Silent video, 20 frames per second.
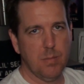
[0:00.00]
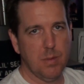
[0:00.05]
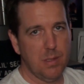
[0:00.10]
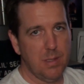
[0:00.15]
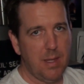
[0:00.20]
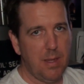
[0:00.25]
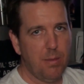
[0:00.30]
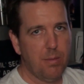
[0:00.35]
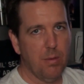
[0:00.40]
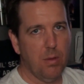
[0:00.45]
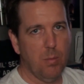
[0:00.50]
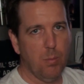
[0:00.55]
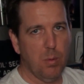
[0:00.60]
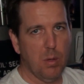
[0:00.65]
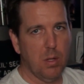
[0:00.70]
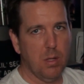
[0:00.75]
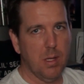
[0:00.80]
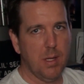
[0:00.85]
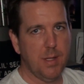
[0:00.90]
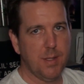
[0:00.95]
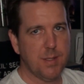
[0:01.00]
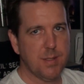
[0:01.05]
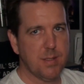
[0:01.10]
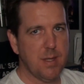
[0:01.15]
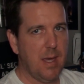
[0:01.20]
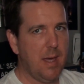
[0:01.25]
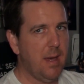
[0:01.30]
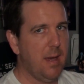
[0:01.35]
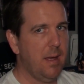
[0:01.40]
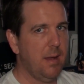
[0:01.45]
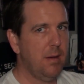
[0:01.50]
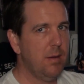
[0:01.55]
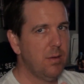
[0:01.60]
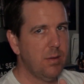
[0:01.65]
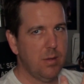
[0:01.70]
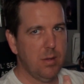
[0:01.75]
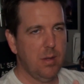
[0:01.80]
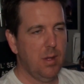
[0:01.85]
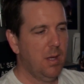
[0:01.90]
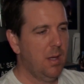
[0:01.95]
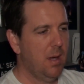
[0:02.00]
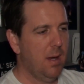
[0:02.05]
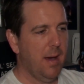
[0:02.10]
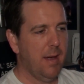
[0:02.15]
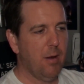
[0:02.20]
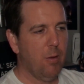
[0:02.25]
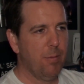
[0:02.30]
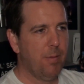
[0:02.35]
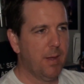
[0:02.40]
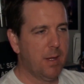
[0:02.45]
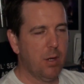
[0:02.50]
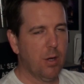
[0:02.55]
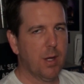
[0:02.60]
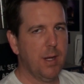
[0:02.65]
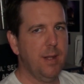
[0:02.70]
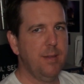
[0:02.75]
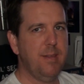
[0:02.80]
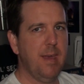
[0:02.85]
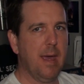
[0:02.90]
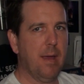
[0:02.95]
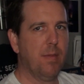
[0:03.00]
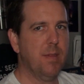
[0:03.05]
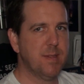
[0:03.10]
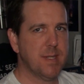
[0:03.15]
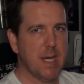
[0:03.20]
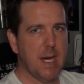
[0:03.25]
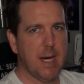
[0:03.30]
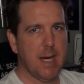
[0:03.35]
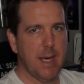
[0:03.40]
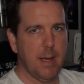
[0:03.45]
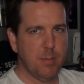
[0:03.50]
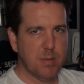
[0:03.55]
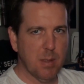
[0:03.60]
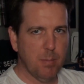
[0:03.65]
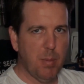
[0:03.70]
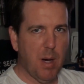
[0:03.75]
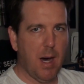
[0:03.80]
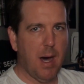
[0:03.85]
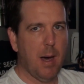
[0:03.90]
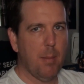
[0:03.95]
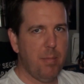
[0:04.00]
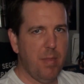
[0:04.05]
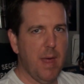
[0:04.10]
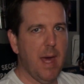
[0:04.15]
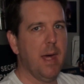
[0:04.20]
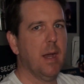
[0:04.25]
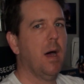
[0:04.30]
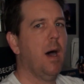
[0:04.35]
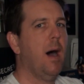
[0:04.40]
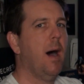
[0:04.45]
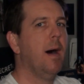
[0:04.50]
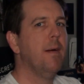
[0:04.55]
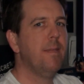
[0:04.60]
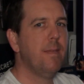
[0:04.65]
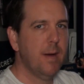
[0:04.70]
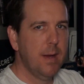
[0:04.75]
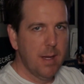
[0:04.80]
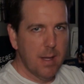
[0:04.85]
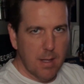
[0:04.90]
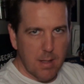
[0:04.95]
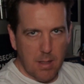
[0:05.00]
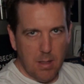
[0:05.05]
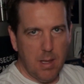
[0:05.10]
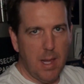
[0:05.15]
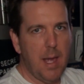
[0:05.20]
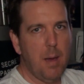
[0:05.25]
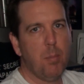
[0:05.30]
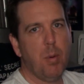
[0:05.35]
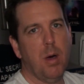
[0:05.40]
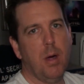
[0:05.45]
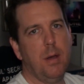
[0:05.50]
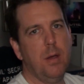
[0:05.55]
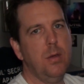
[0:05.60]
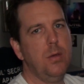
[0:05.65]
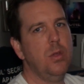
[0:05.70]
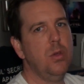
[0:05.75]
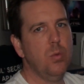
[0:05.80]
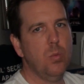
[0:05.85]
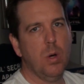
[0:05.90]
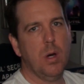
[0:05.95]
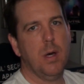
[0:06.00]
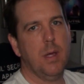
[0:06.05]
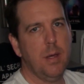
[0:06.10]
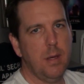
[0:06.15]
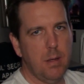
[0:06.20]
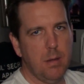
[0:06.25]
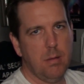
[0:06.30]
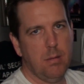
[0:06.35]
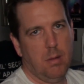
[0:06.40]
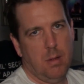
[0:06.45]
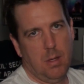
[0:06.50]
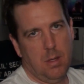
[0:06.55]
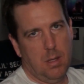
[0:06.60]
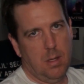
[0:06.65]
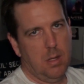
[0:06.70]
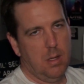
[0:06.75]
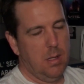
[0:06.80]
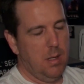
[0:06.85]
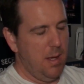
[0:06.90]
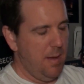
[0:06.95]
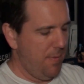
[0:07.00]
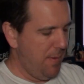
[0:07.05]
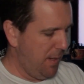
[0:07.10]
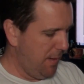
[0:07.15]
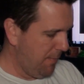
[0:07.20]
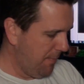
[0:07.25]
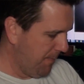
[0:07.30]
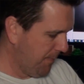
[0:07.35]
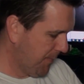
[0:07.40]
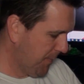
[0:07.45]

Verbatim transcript: lethal bullets, and I don't think you're going to take the time to pop that off, clamp on a new one, and then